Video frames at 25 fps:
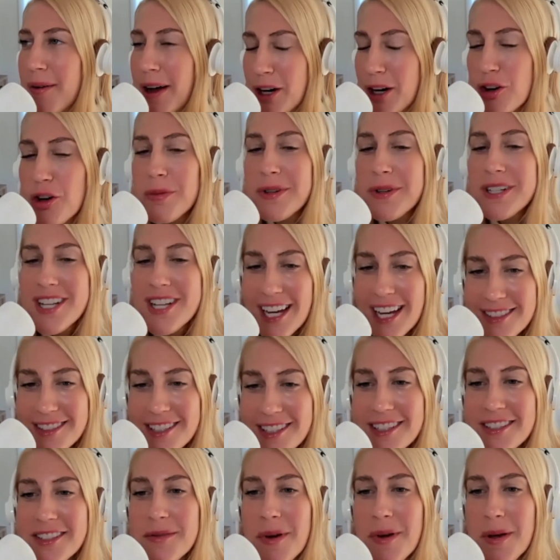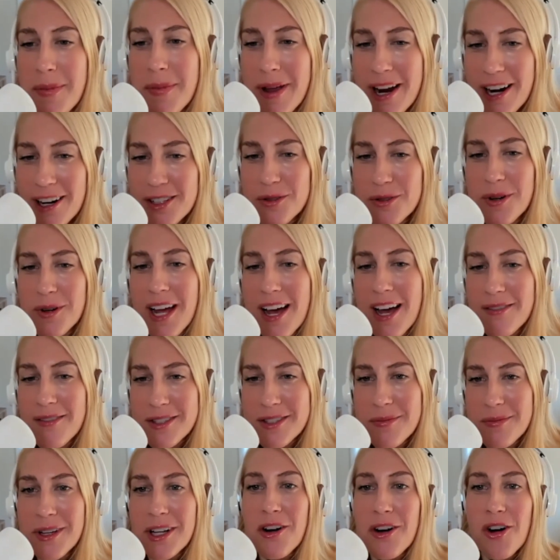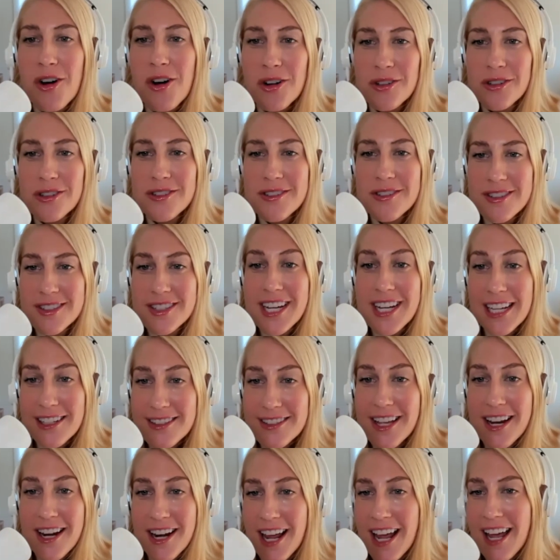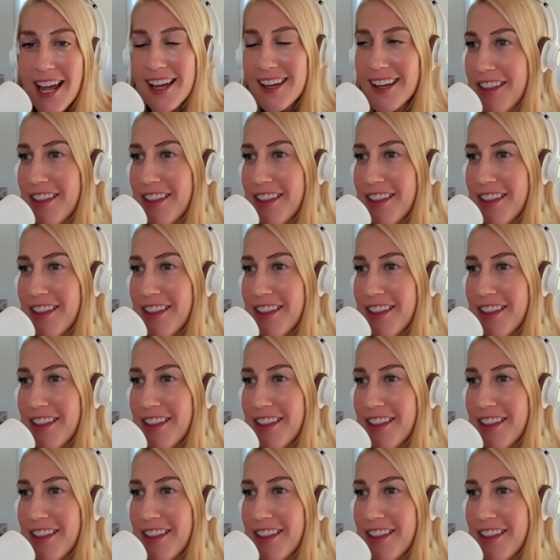I grew up in Texas and my parents would have something called Steak Sunday.